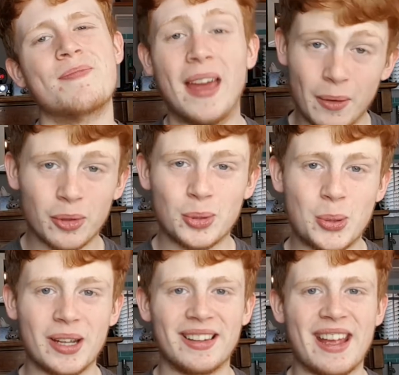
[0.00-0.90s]
It will
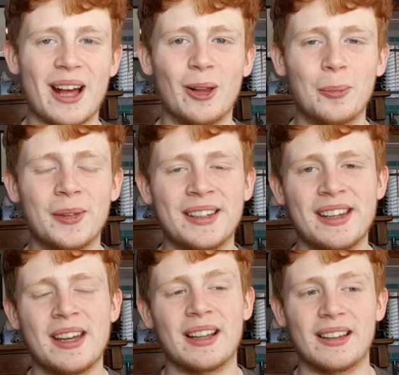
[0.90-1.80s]
really help.
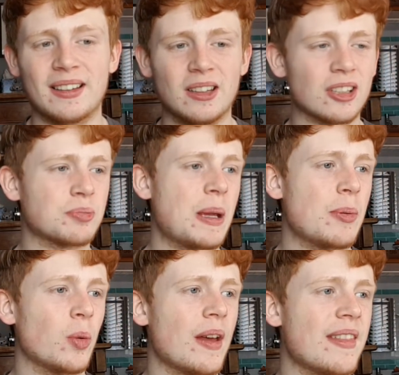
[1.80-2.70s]
Lots of
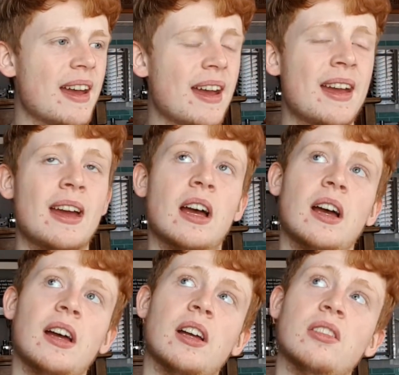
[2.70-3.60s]
people went there,
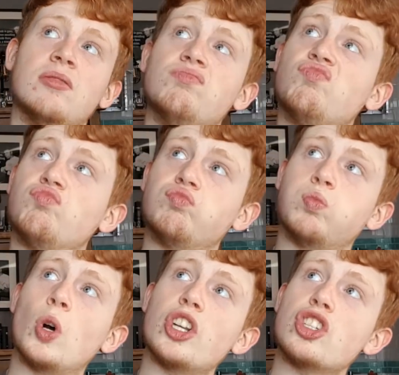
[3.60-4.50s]

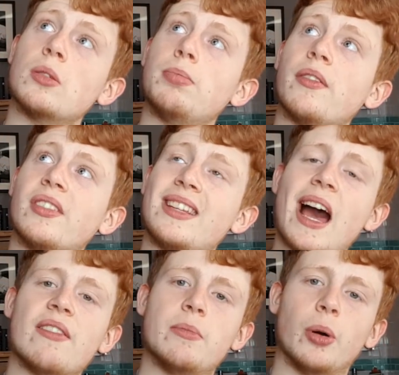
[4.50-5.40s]
wouldn't jump off the
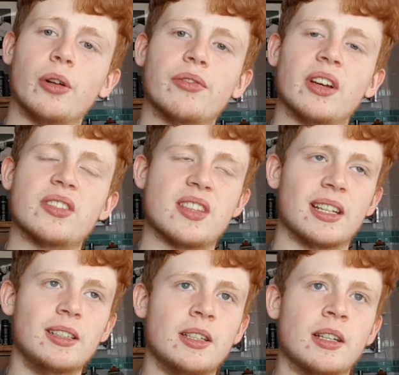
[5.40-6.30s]
diving board, first
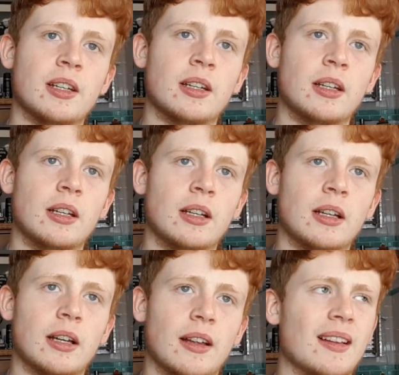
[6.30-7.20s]
thing.
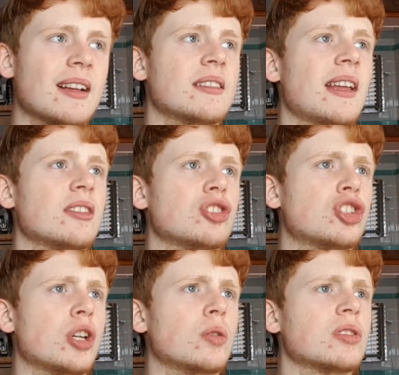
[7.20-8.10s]
And that just
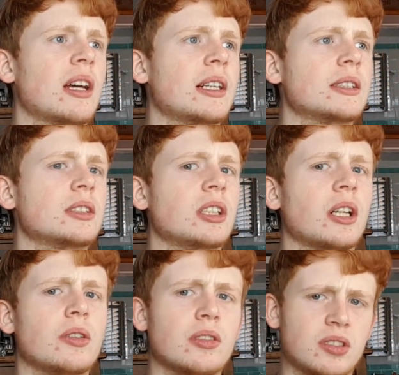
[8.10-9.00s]
shows, like, you
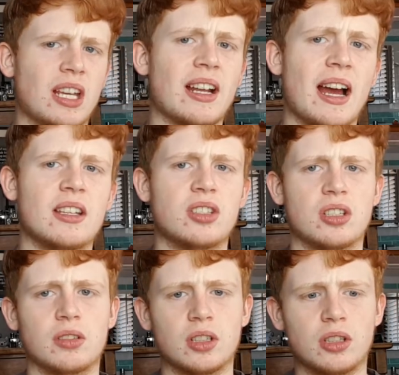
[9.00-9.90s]
know, you're scared of heights,
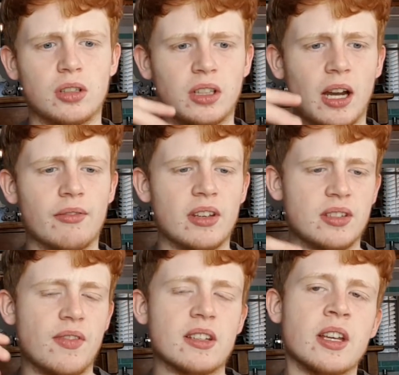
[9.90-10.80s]
you can't face
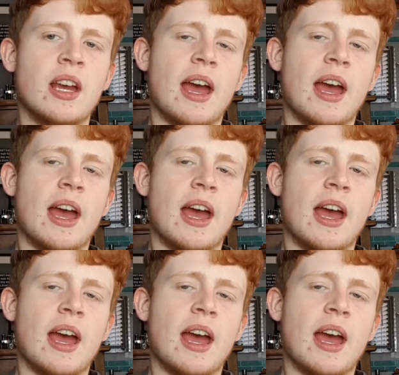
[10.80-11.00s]
your fears.